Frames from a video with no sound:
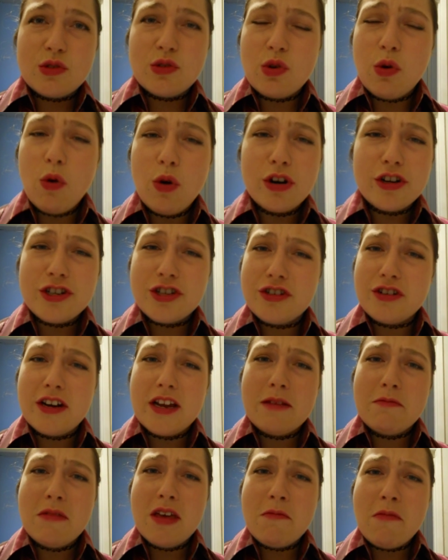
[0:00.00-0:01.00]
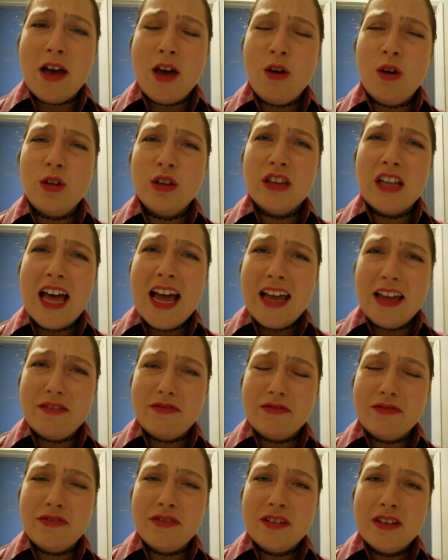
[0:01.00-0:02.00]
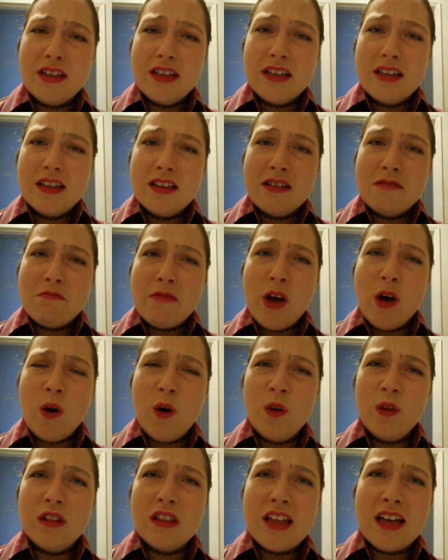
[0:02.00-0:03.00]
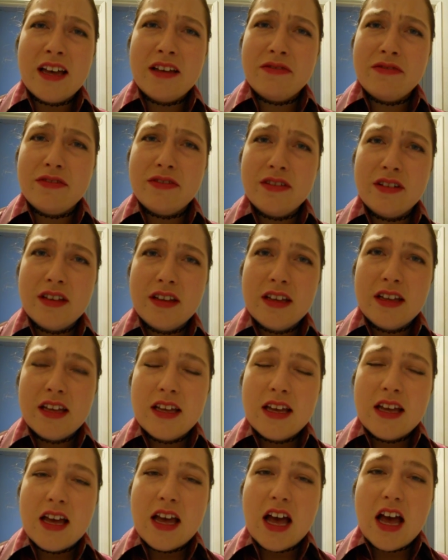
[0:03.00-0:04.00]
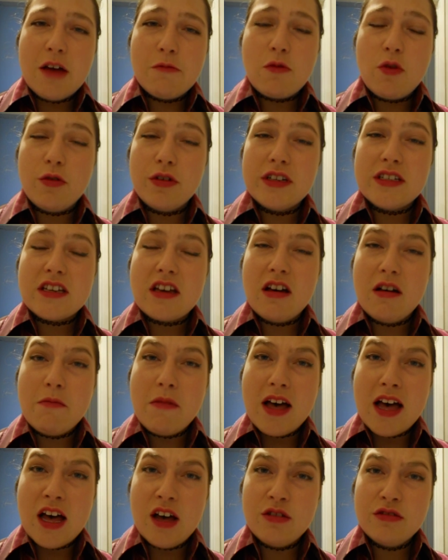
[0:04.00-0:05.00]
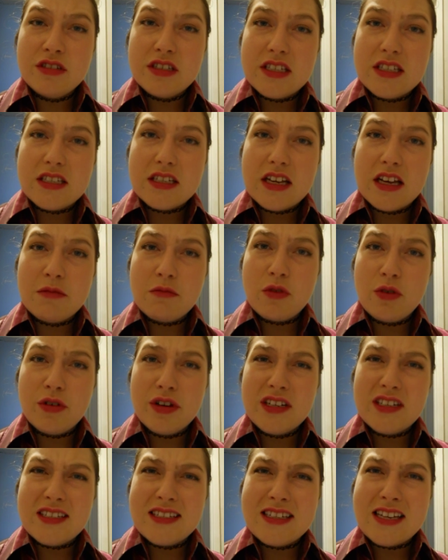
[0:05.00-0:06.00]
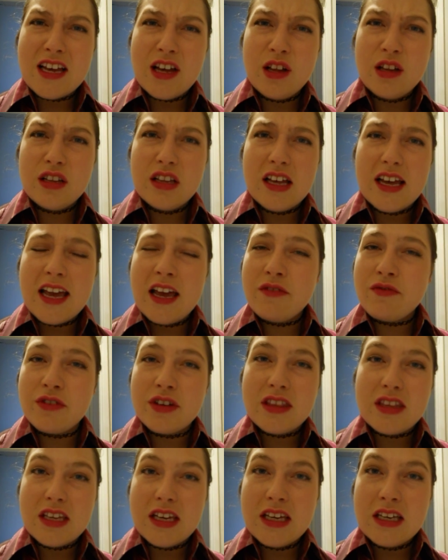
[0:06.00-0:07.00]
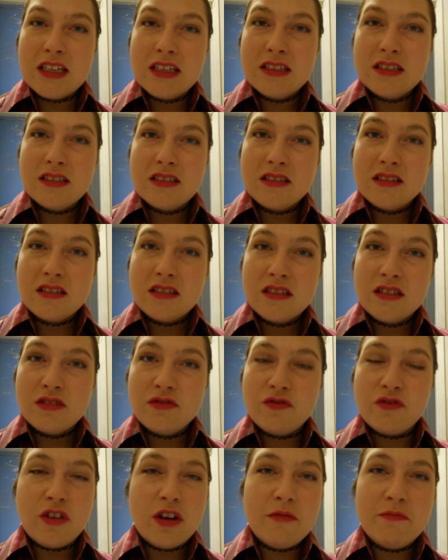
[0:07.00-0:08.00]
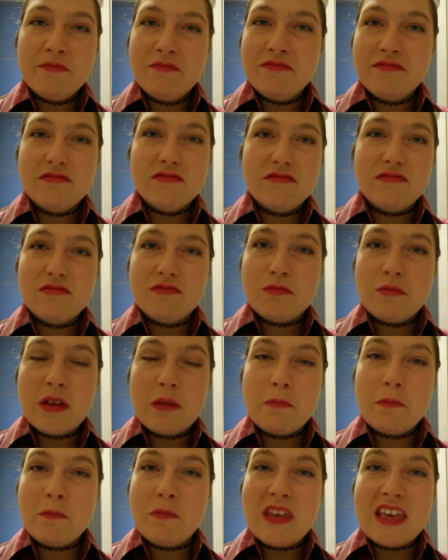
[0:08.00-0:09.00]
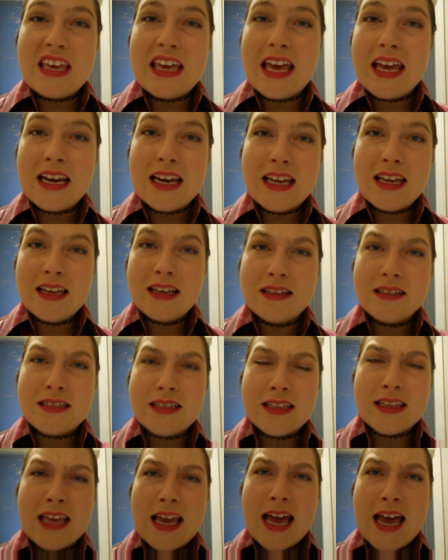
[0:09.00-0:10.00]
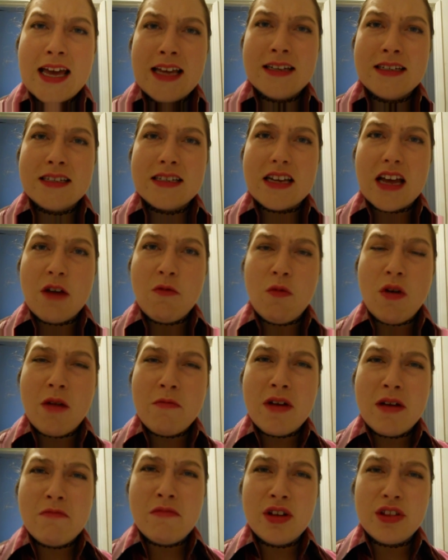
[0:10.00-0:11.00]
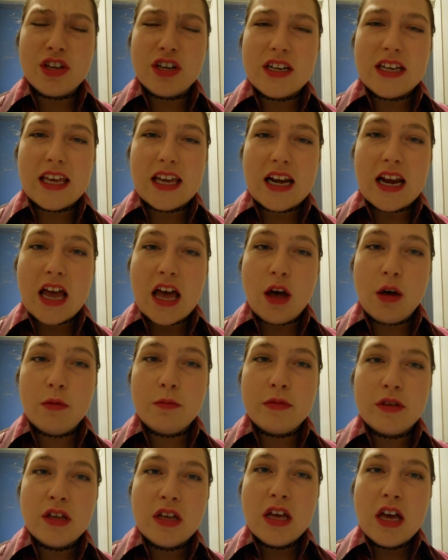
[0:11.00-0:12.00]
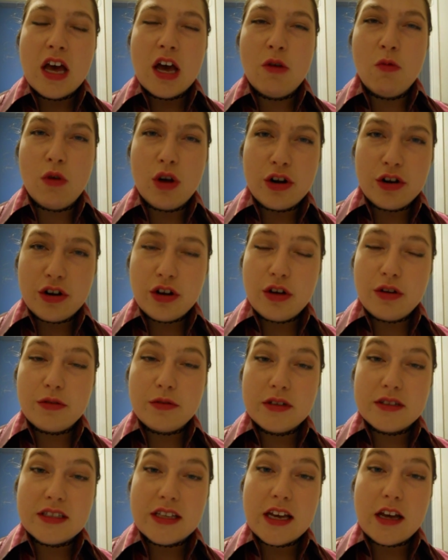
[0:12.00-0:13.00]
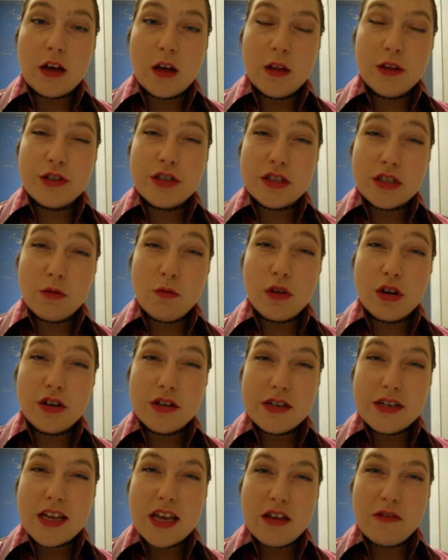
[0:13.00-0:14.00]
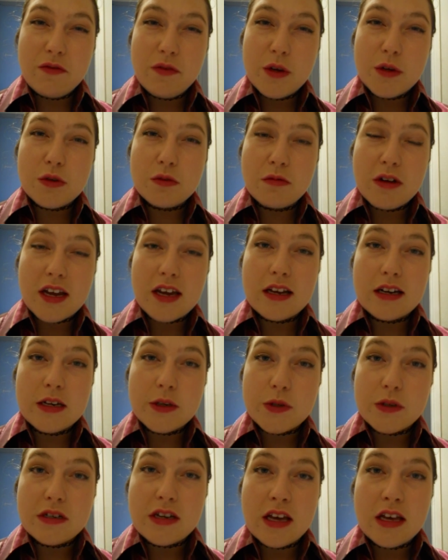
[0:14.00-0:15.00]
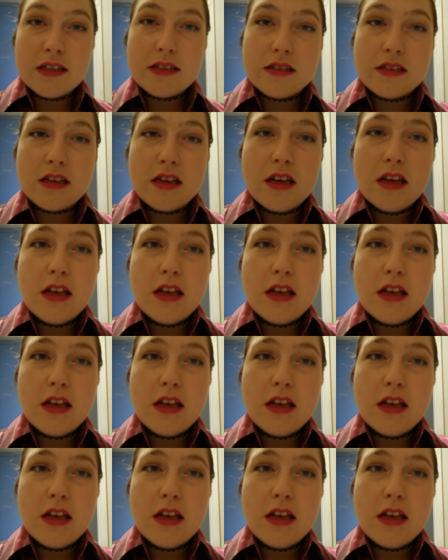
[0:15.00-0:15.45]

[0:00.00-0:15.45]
torturing me my whole life. My whole life. I'm going to come out. I'm going to tell everything from the beginning until the end. I want my mother to get help. I want her to go to a psychologist. I want her to take a facial recognition test.